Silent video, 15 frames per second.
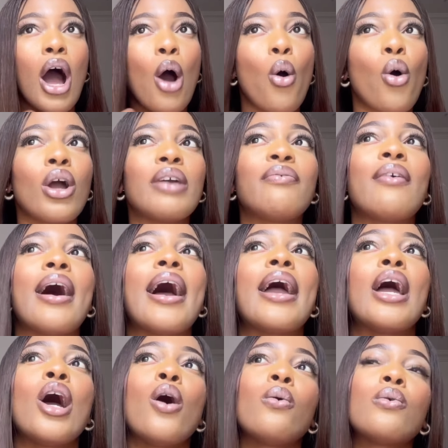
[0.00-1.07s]
or if
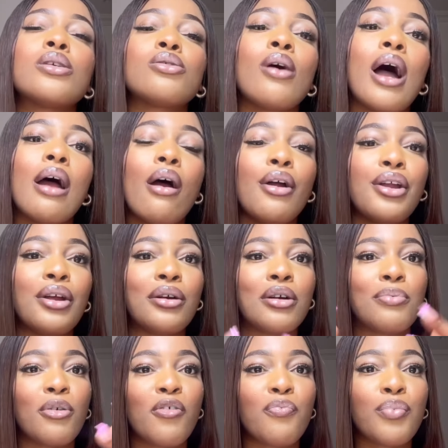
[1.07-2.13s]
I was not around a
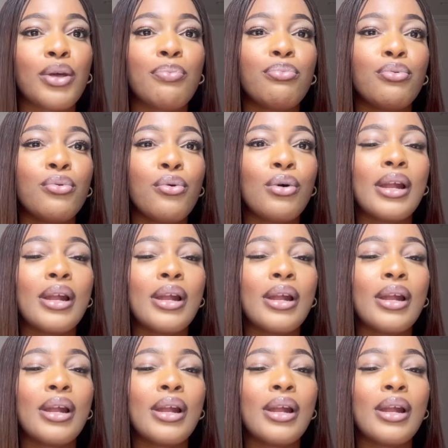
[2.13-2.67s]
group of people,